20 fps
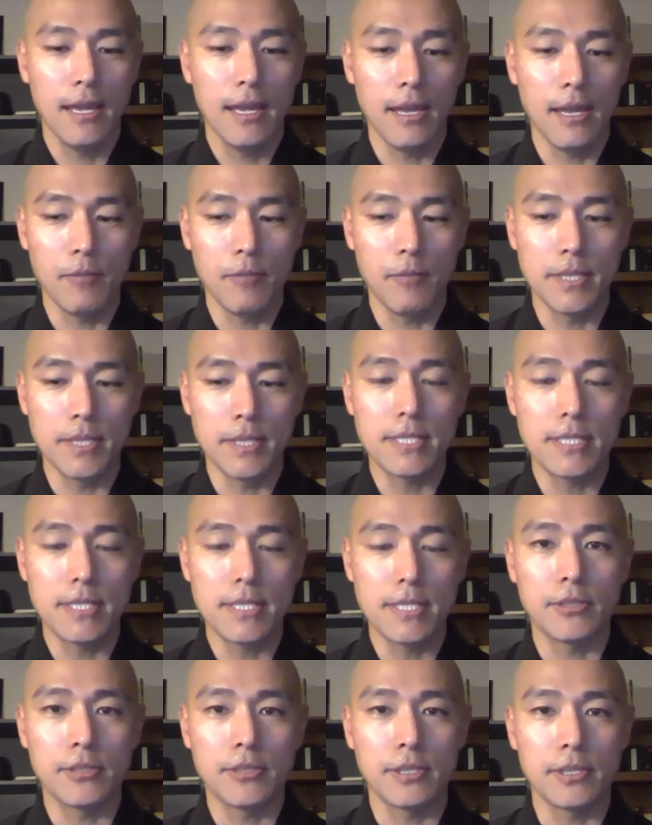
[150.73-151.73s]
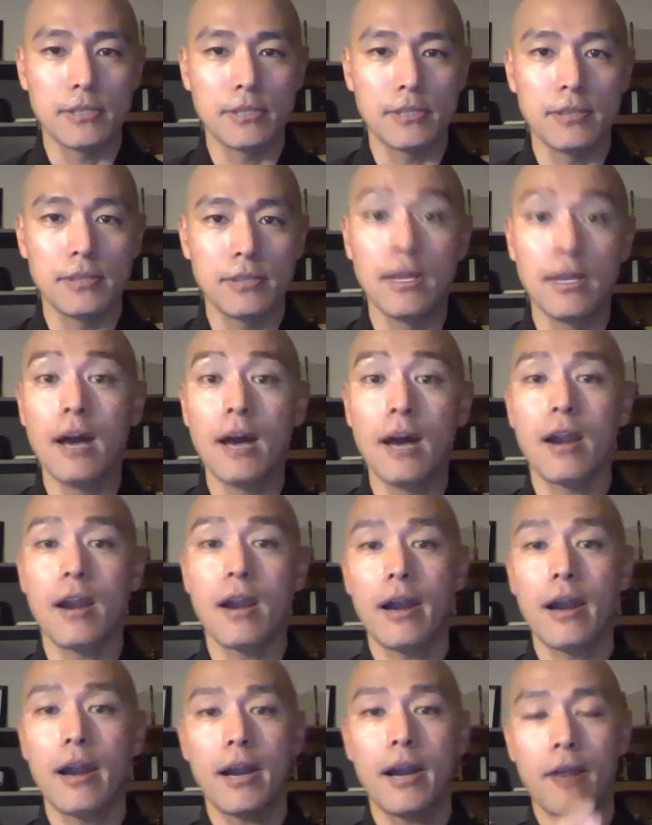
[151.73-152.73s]
it'd be centered not
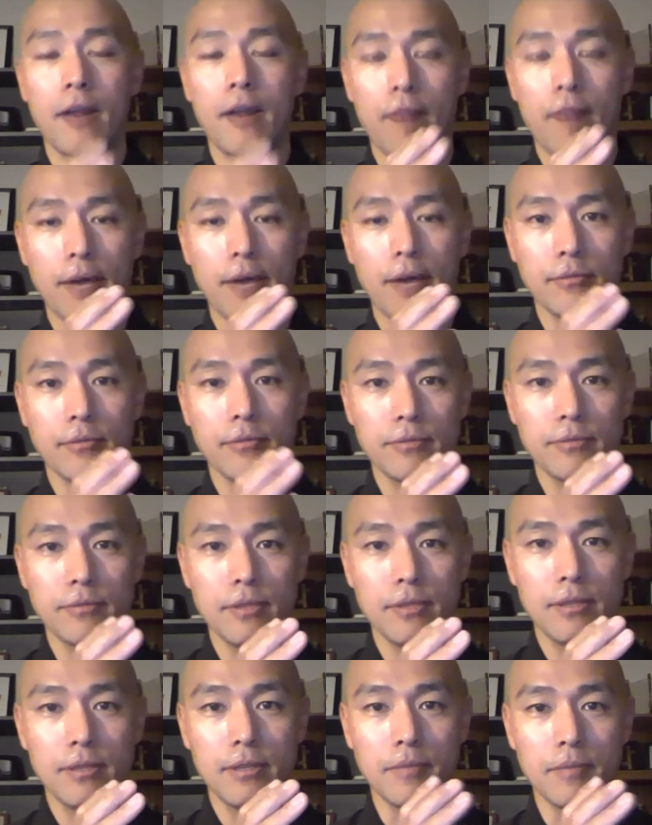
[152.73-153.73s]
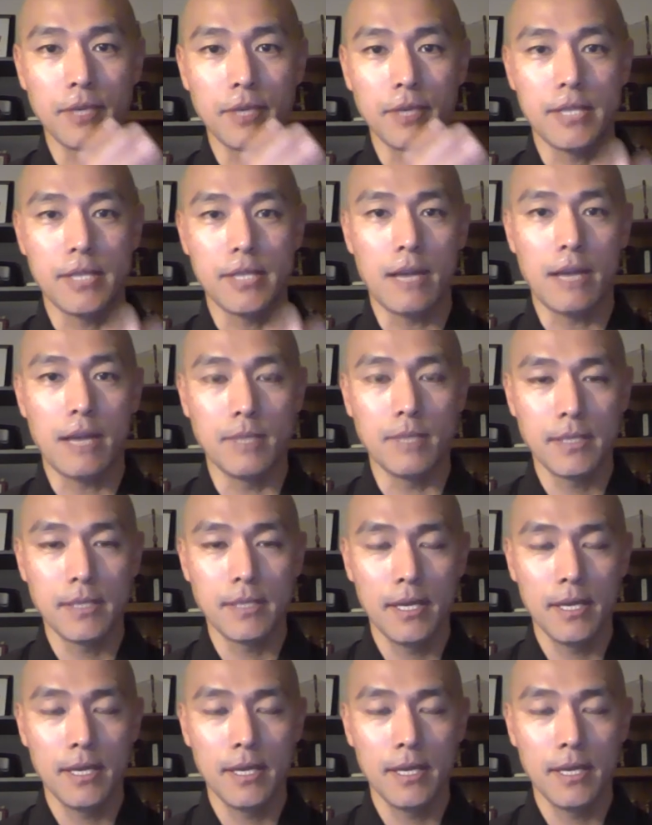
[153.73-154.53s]
around the Buddha Dharma,